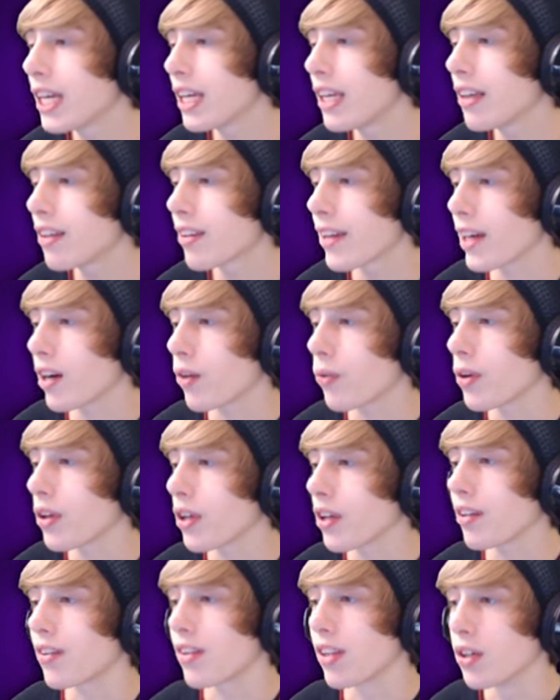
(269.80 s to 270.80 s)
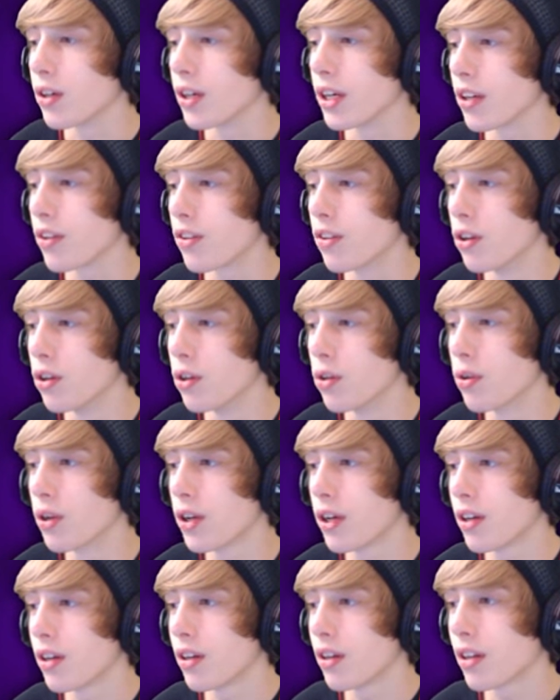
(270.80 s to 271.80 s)
he's, like, a really serious
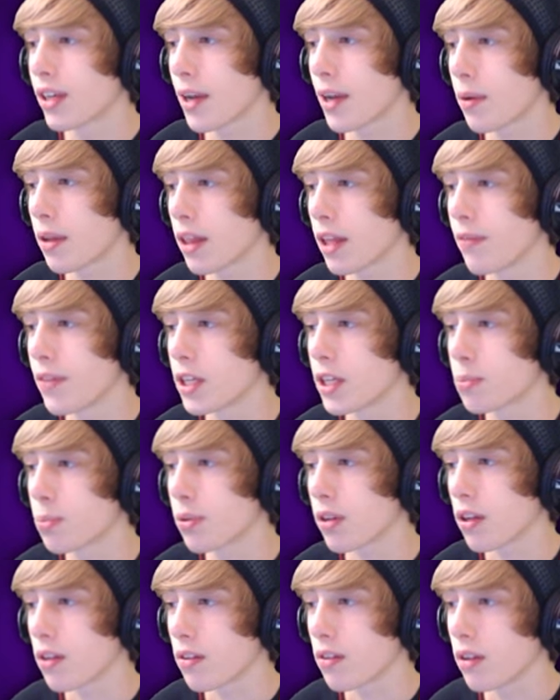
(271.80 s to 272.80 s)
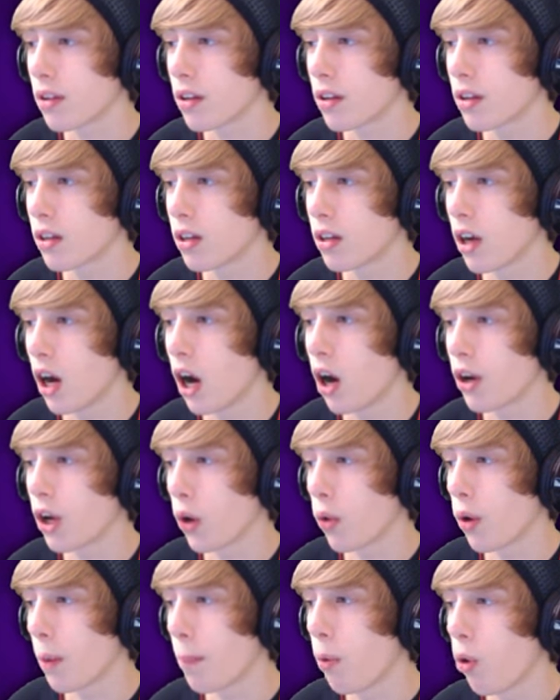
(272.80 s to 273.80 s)
dude. Can we live this, please? Oh,
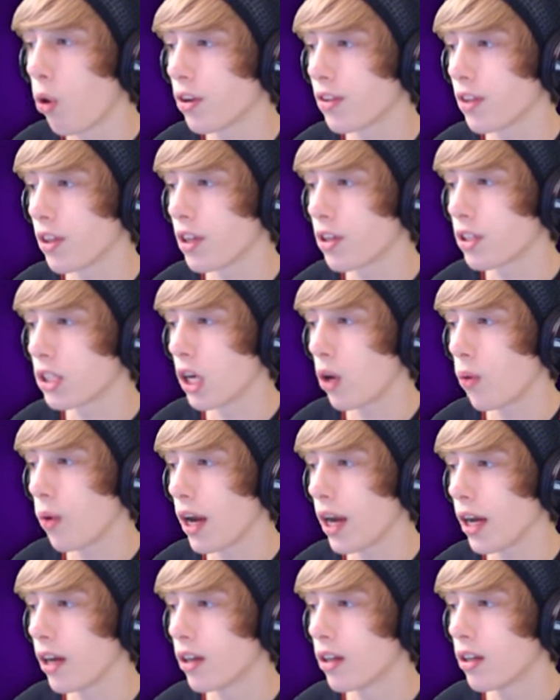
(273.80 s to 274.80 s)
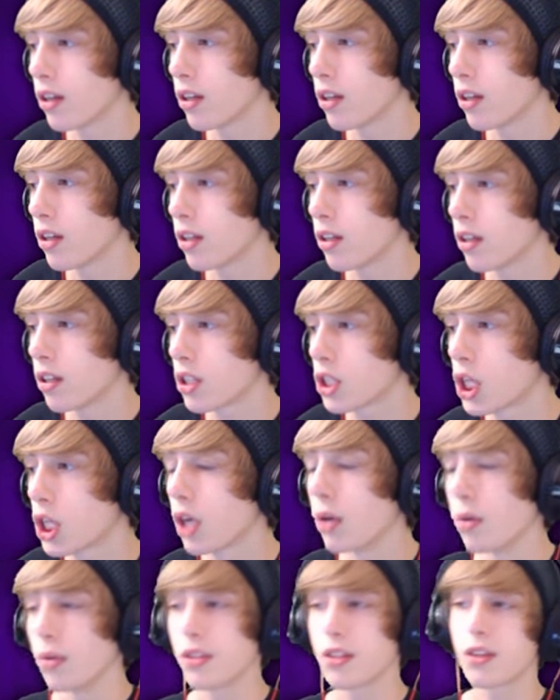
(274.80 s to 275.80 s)
no, we're poisoned. There's no way.
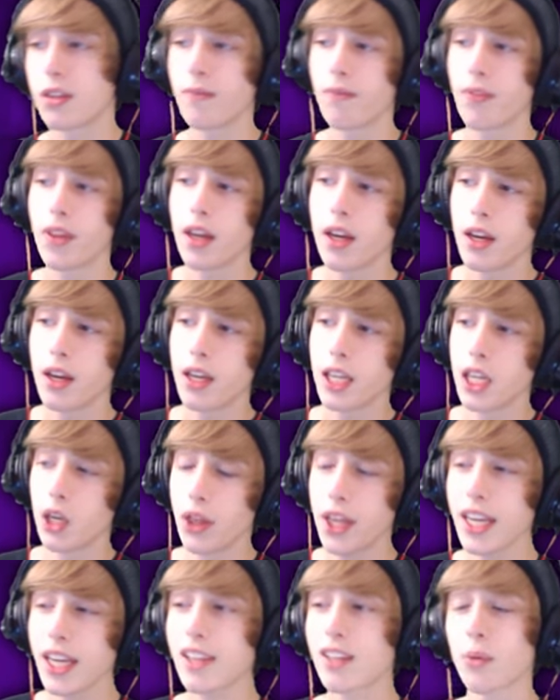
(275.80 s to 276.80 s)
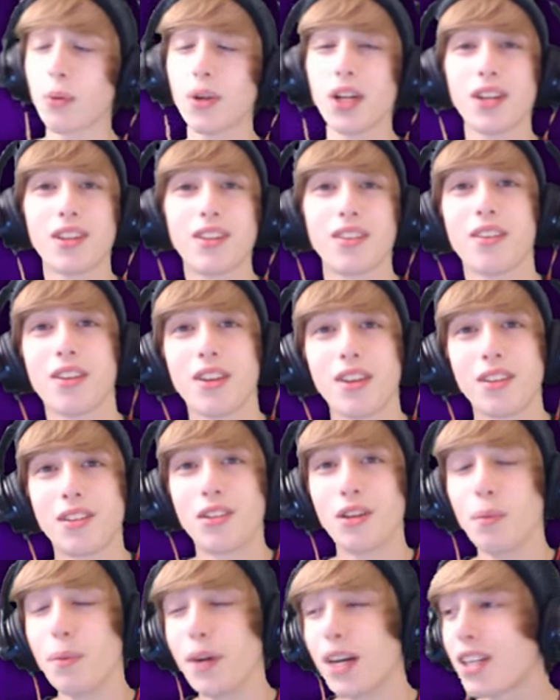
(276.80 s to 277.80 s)
Shoot! You would think he's a really serious
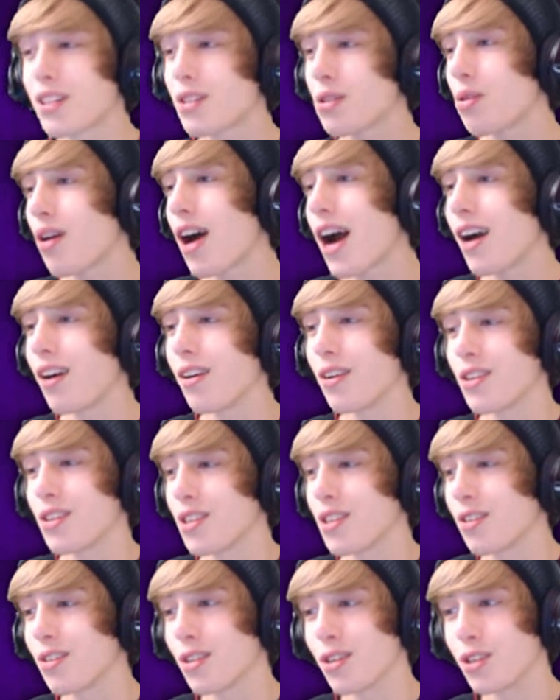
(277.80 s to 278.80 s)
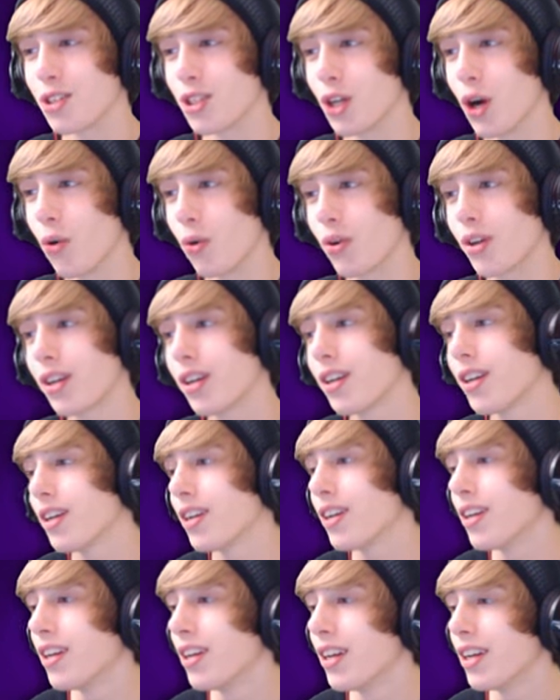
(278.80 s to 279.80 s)
dude, but his trial is just a joke.
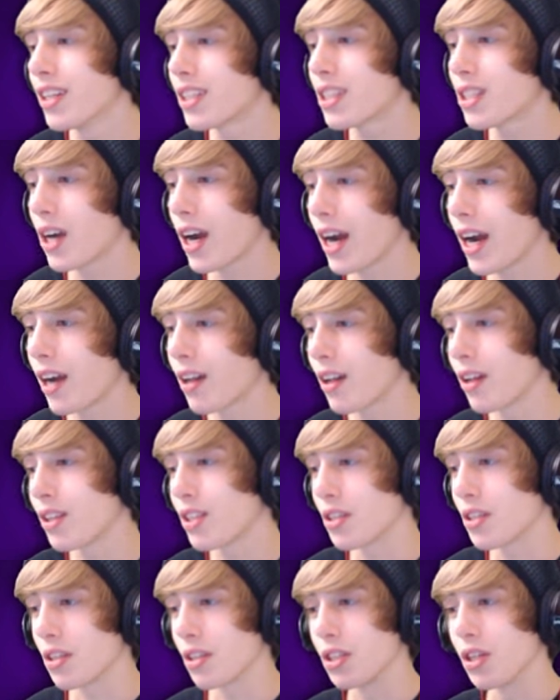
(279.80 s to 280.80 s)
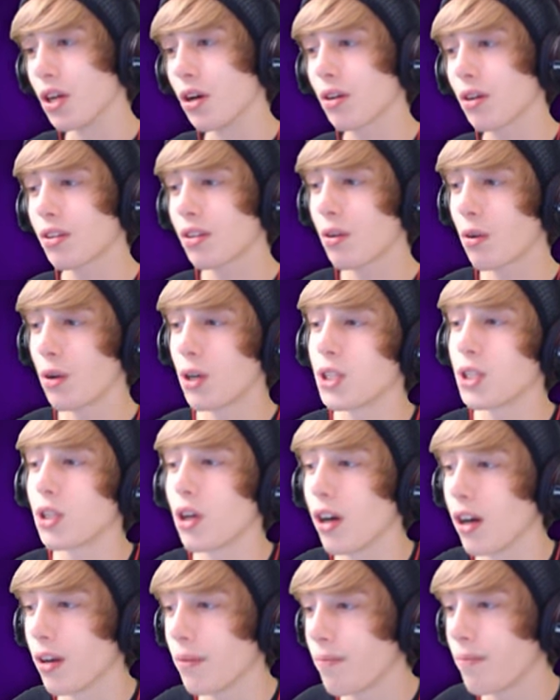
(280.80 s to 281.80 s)
His trial is just a joke. Let's go into
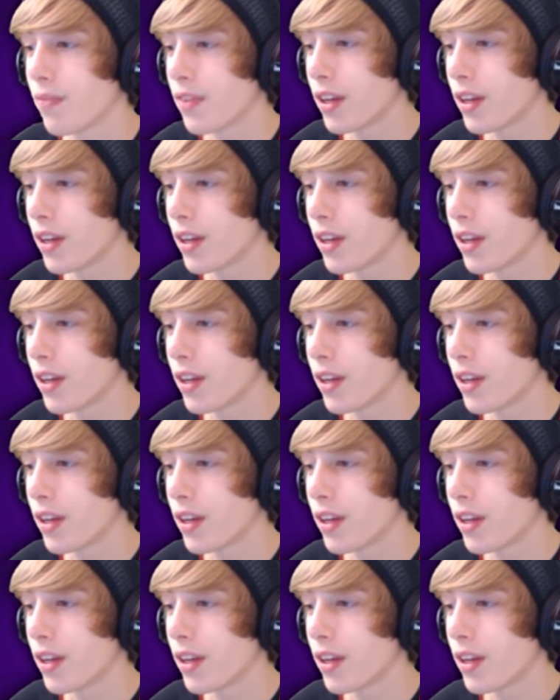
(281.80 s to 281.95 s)
Sean.